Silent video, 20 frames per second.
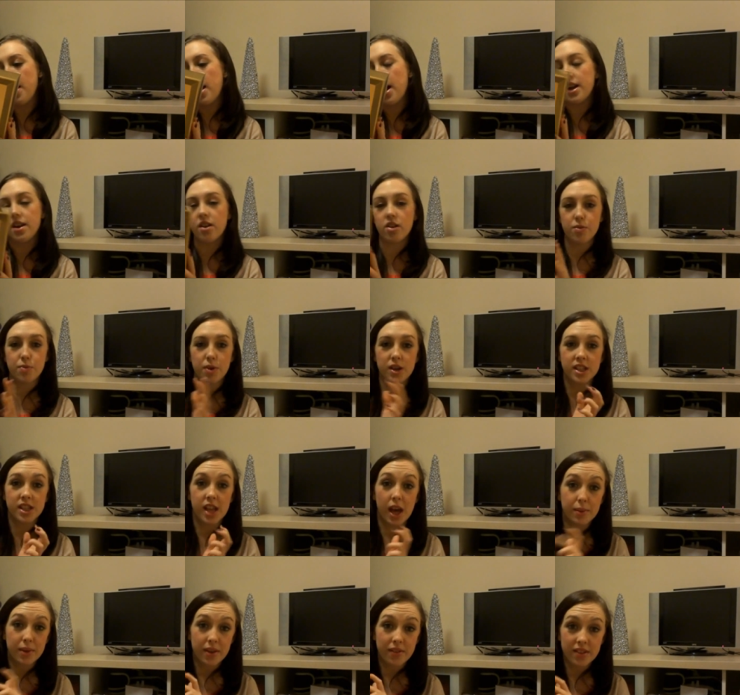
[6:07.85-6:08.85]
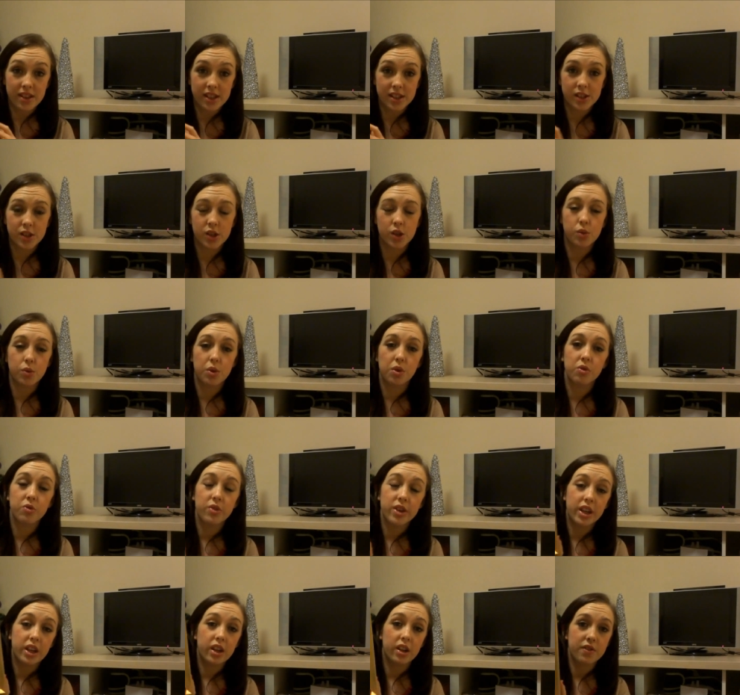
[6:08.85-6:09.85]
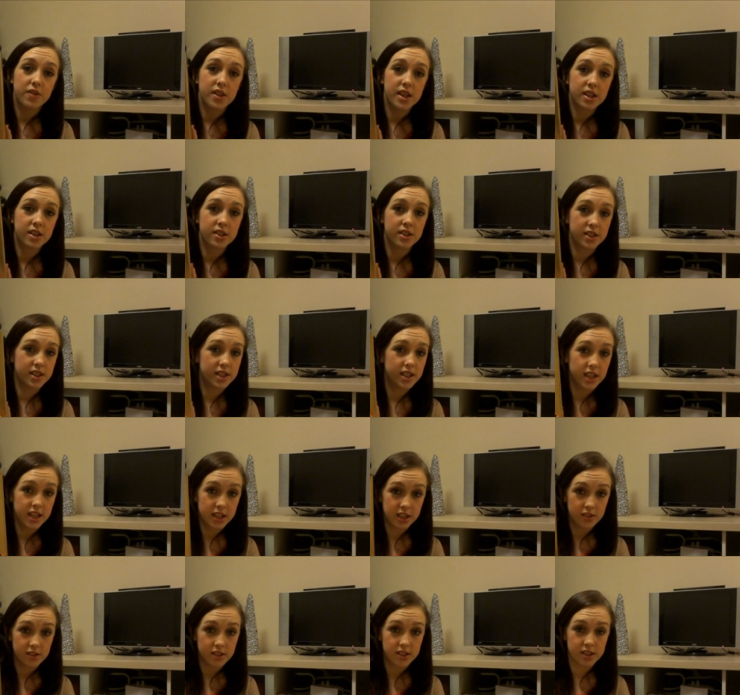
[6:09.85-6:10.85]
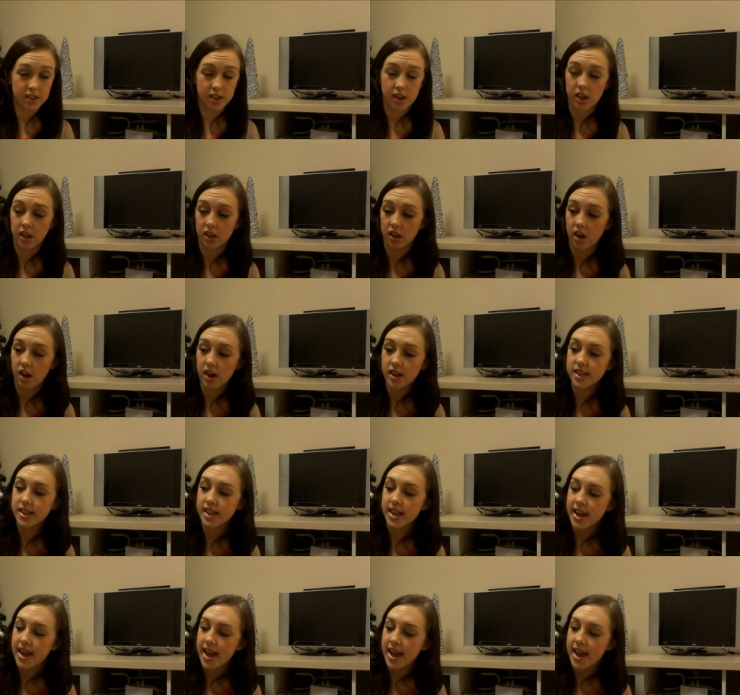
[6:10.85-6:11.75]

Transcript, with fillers: know the person that I'm giving this to will really love this because he uses it a lot,